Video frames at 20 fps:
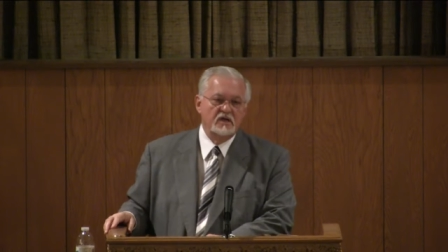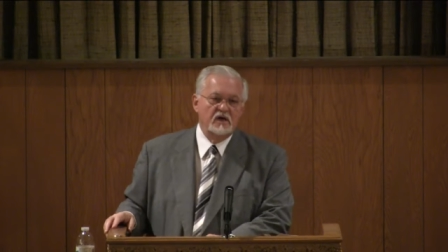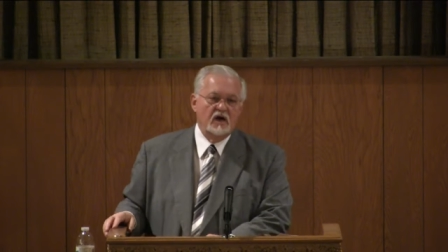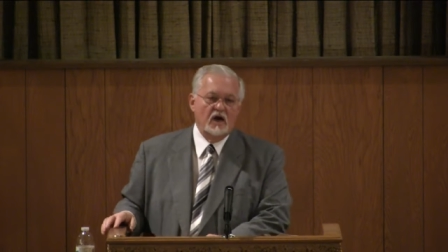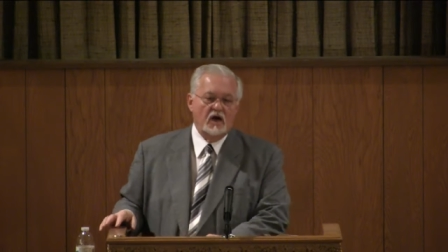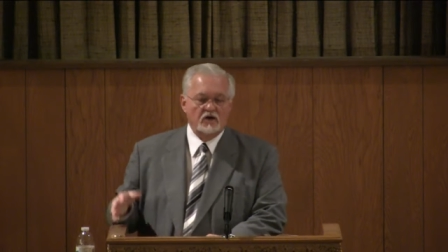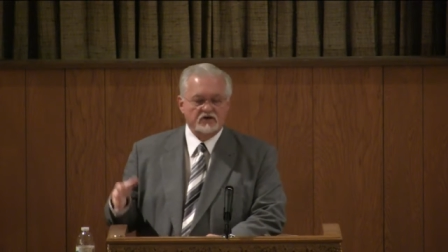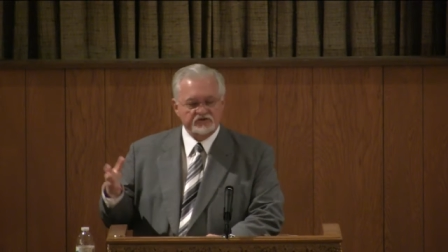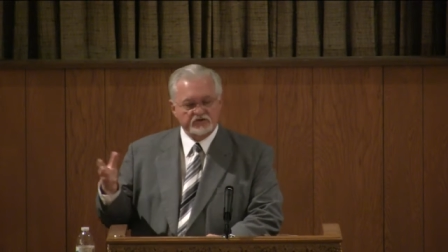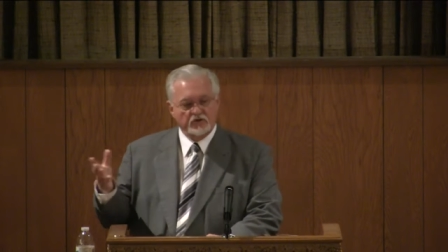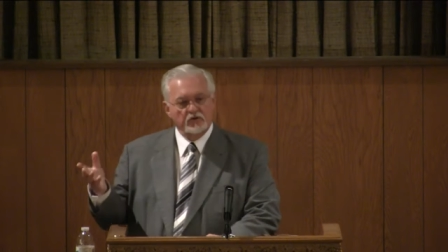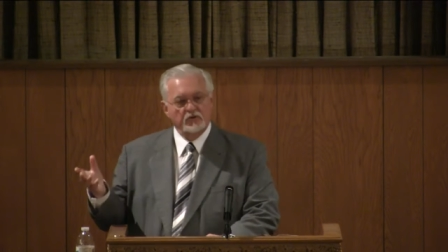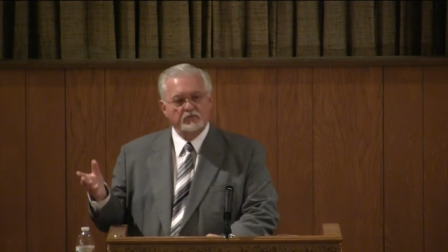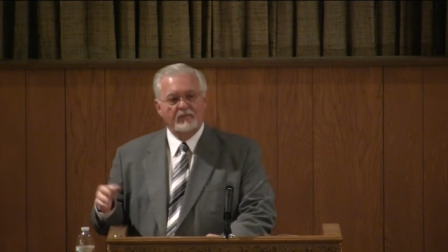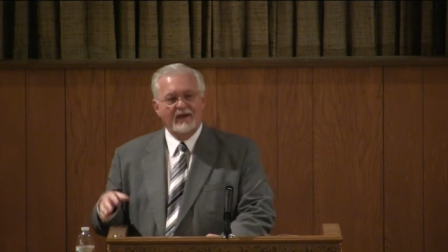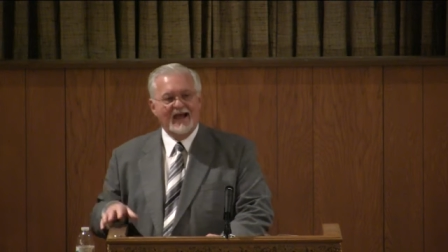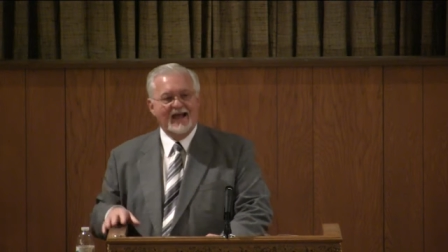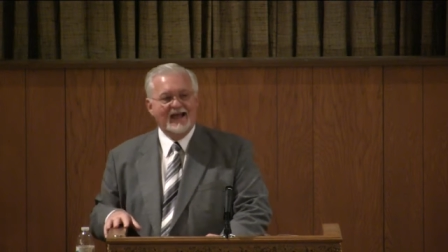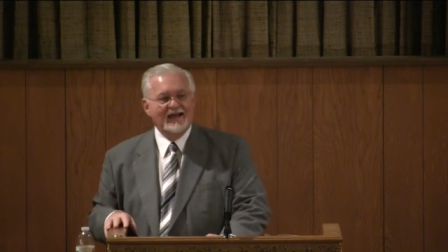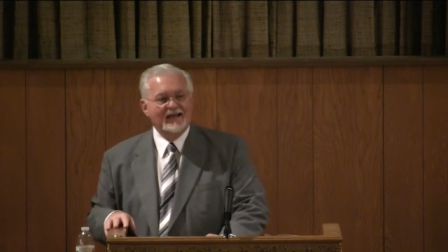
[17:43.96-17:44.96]
a certain
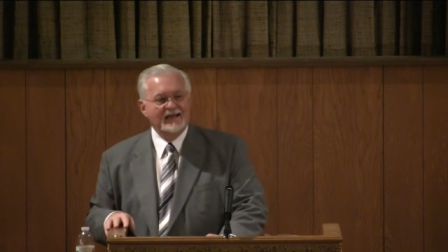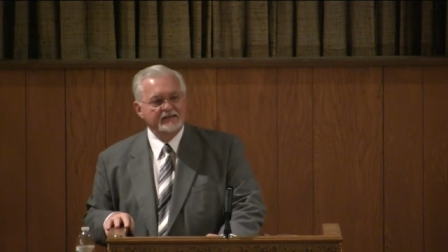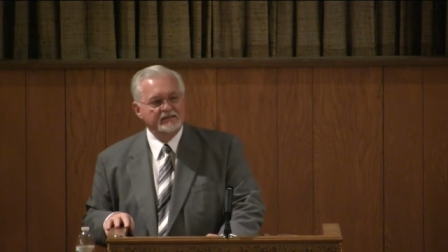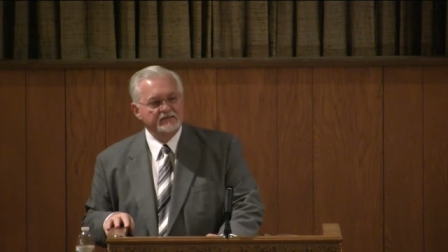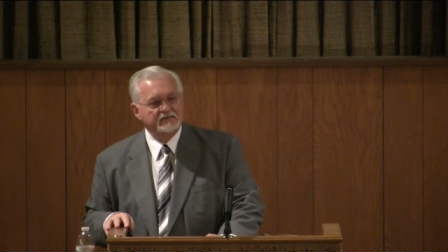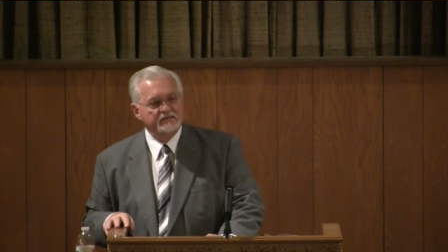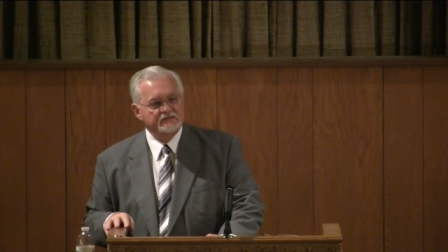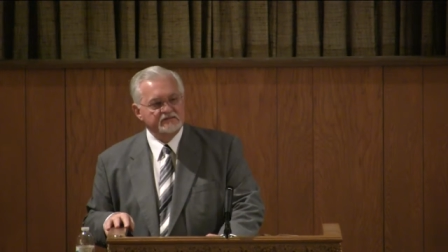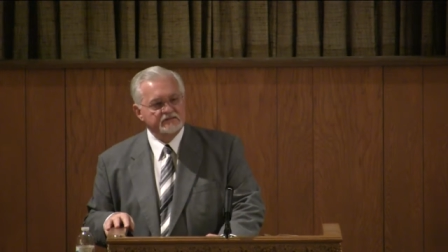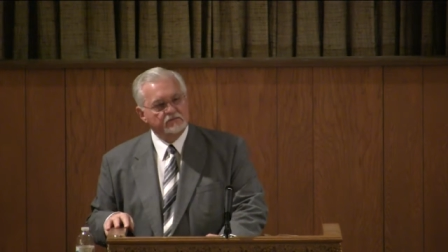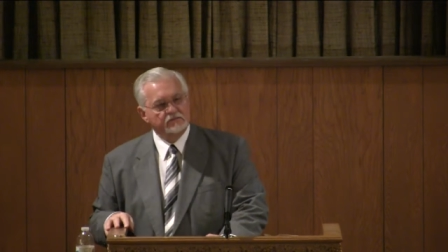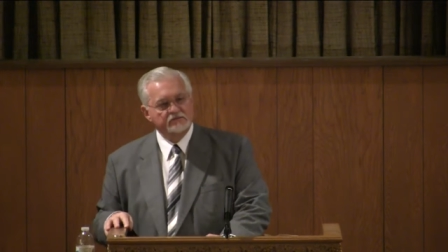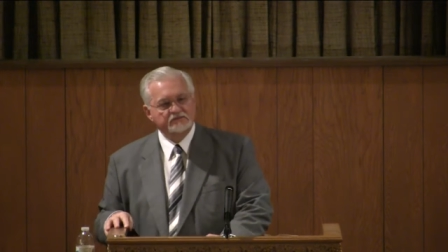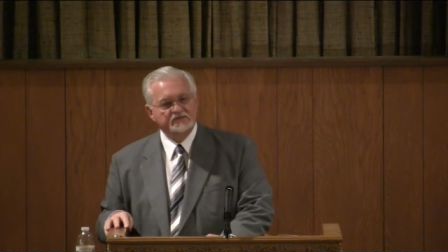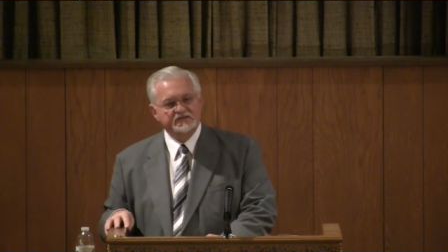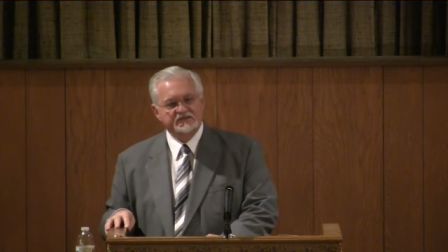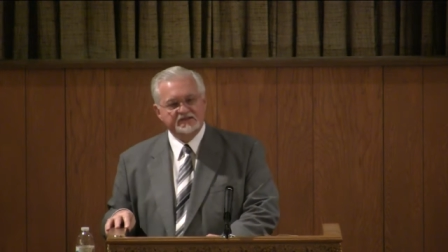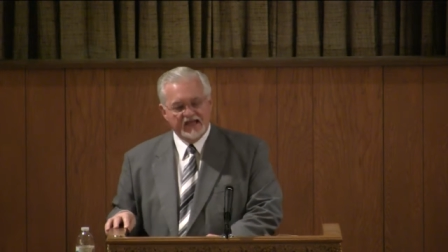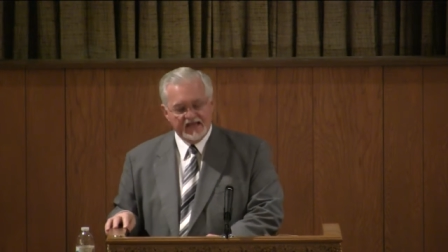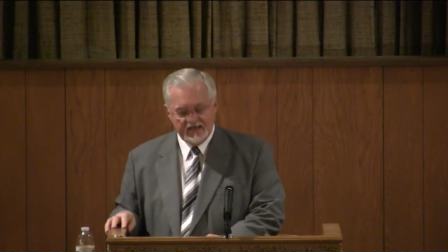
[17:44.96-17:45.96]
mind, a certain
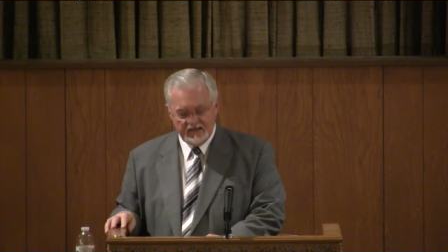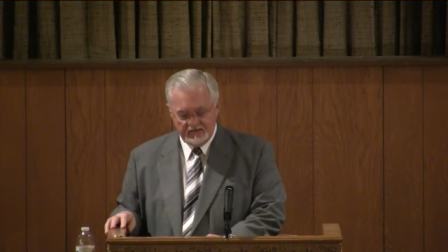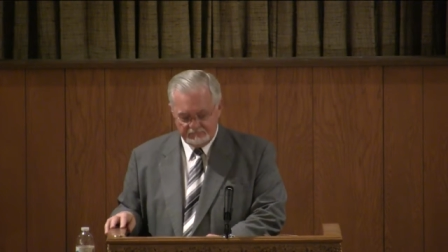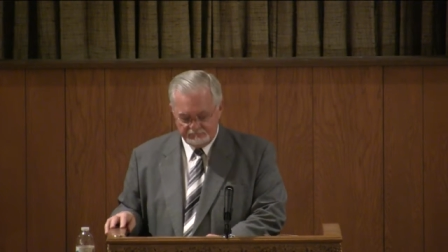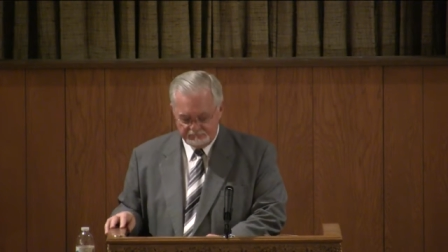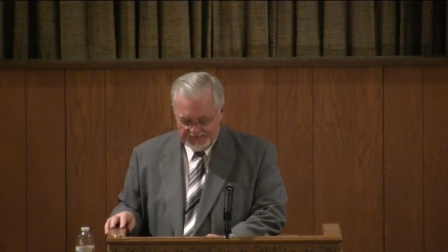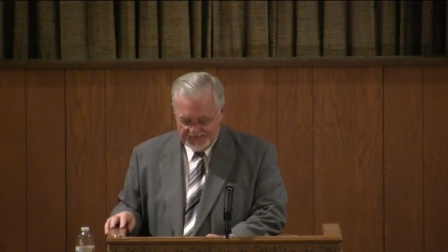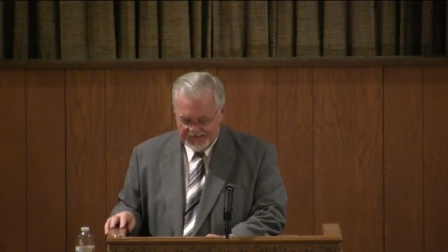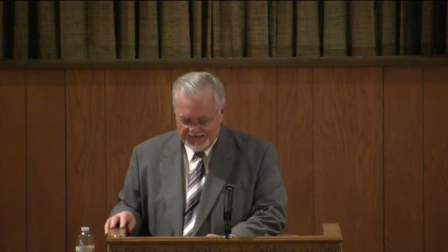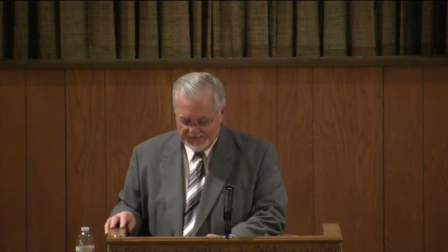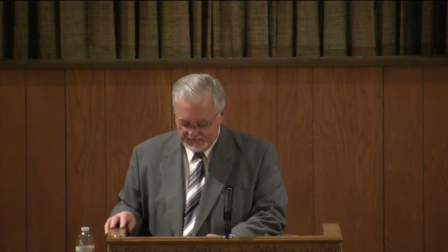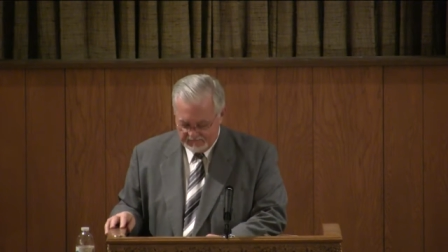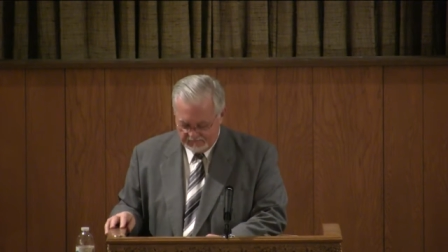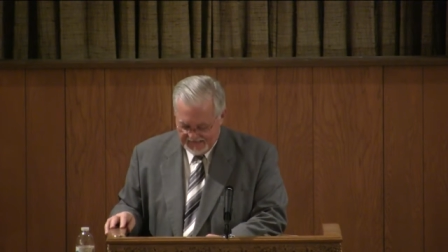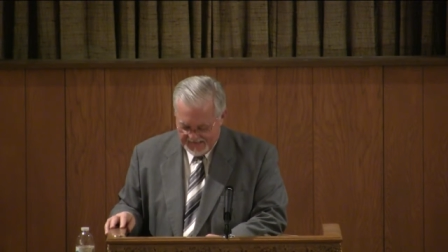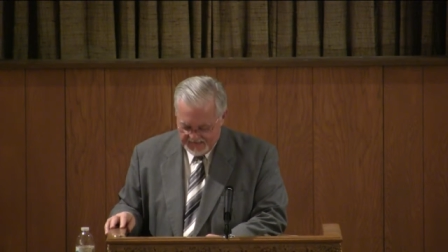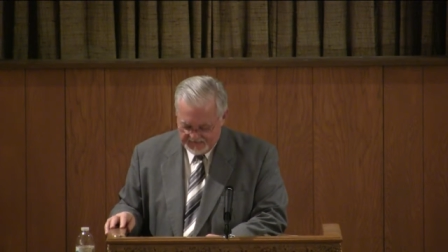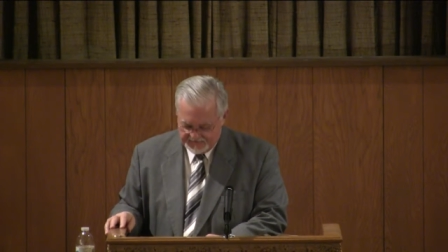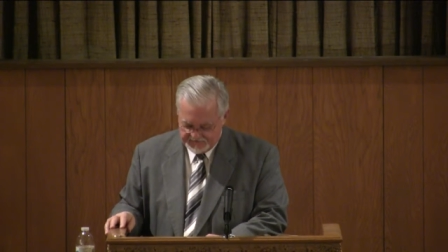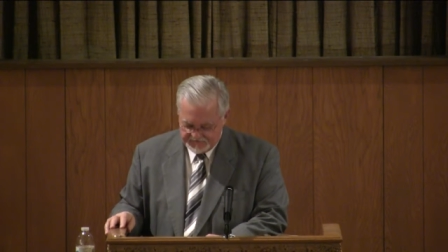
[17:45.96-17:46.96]
state of mind or
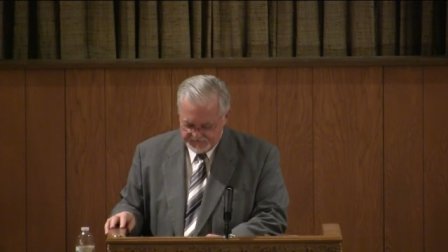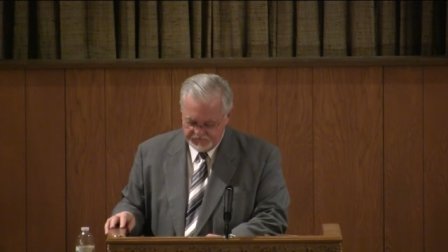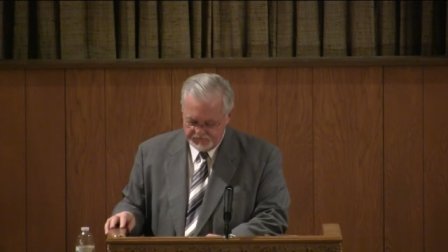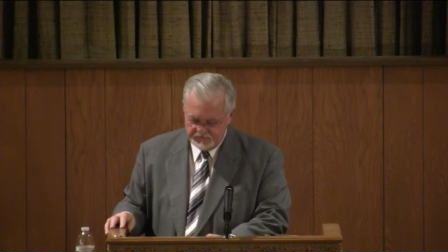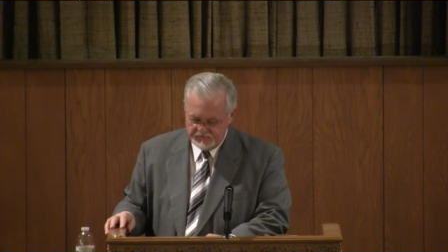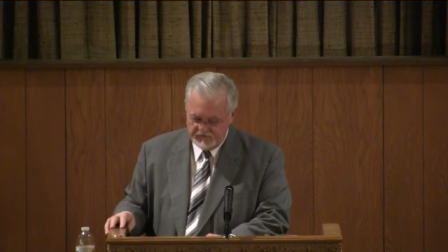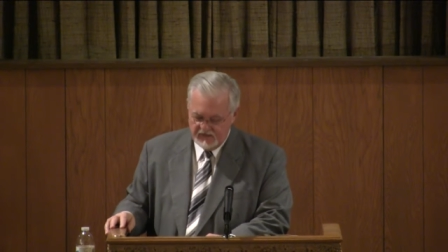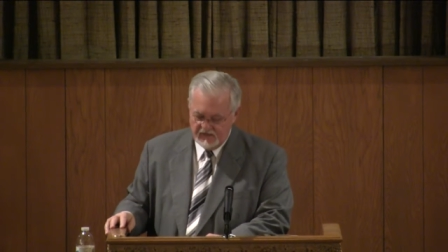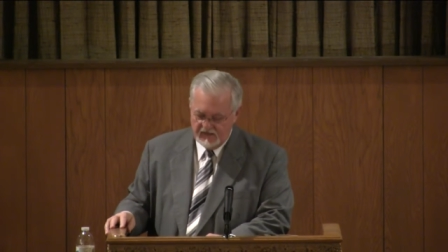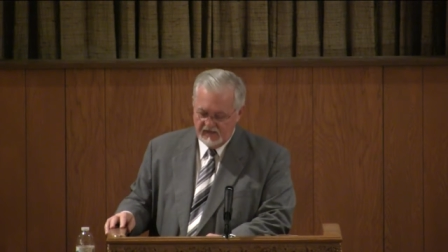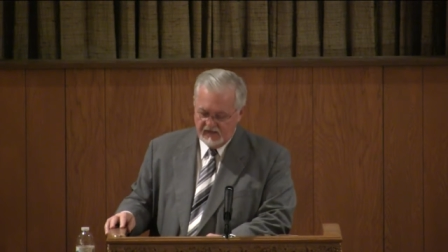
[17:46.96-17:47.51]
attitude.